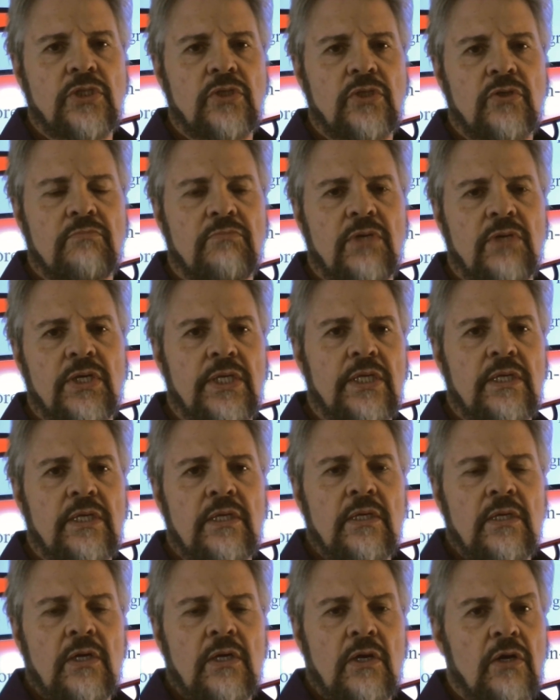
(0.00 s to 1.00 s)
money
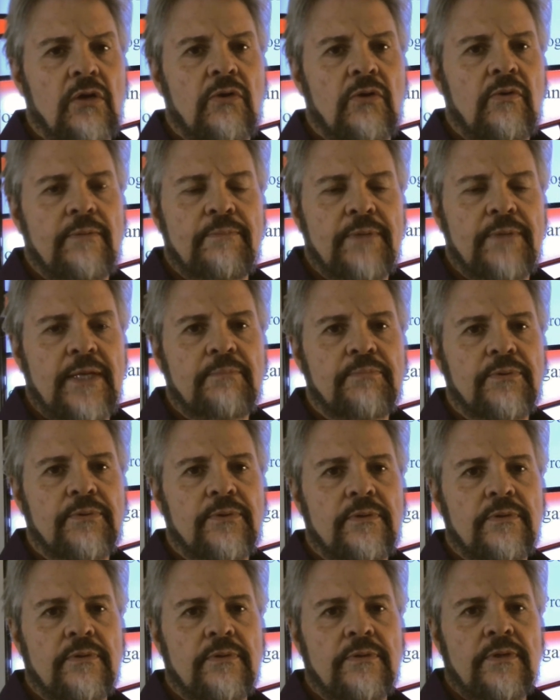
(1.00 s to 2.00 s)
hungry people.